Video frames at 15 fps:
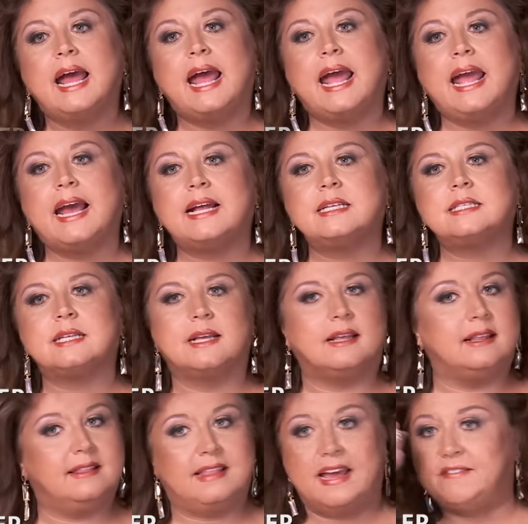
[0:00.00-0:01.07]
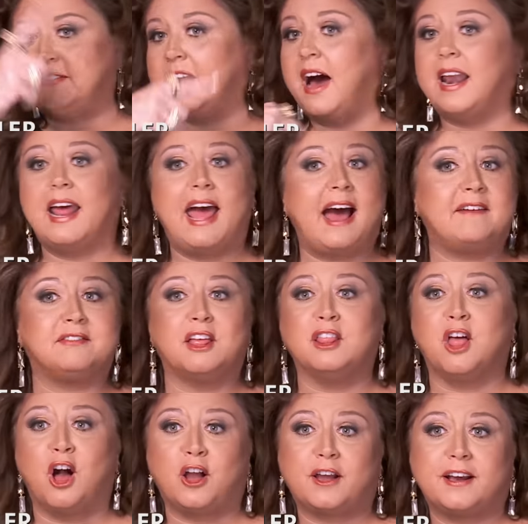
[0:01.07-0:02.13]
and they've got to have the
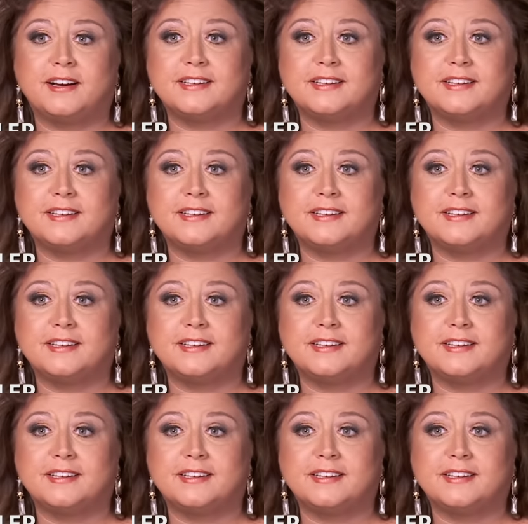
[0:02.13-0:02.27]
look.